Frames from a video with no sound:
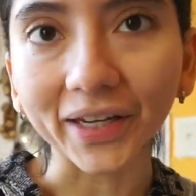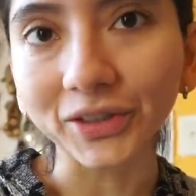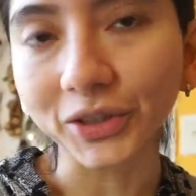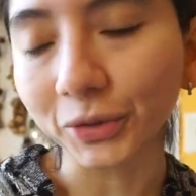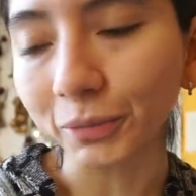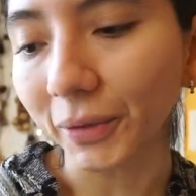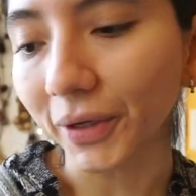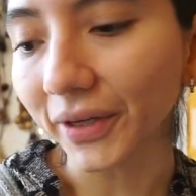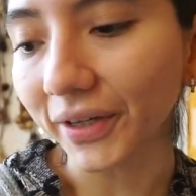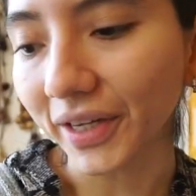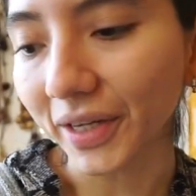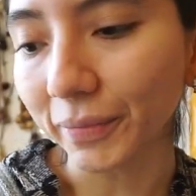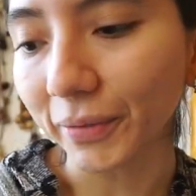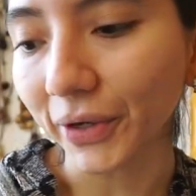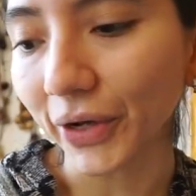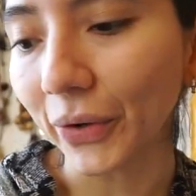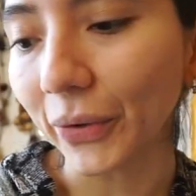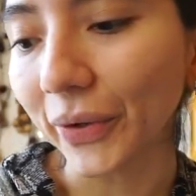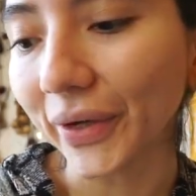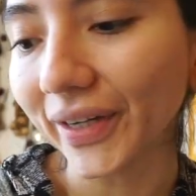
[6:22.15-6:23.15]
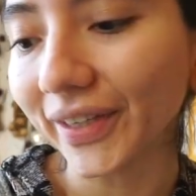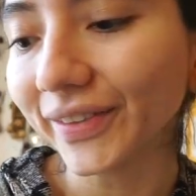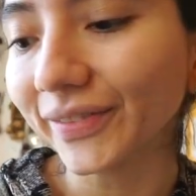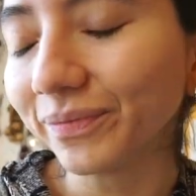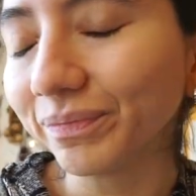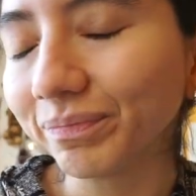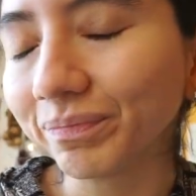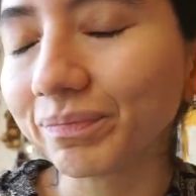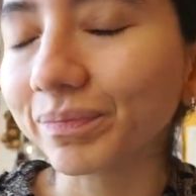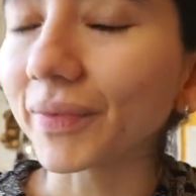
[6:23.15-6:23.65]
I should probably keep it going.
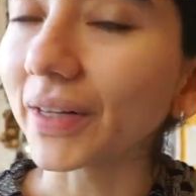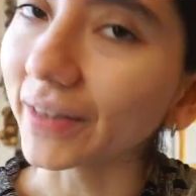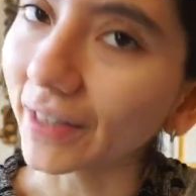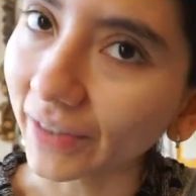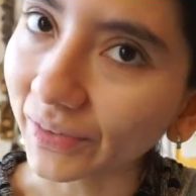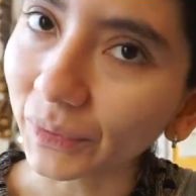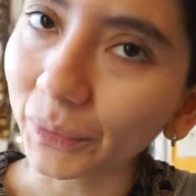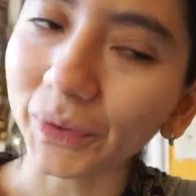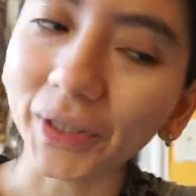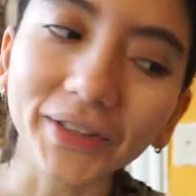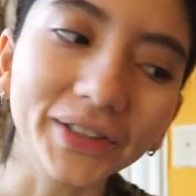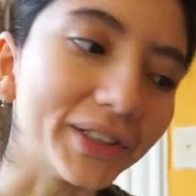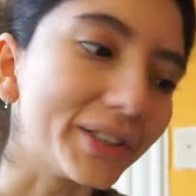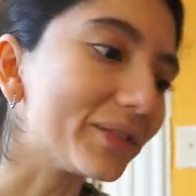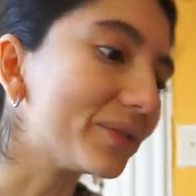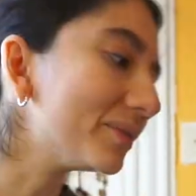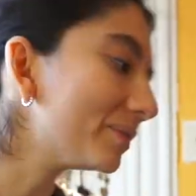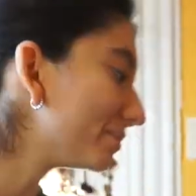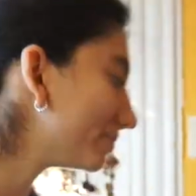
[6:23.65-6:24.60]
And that's what I did.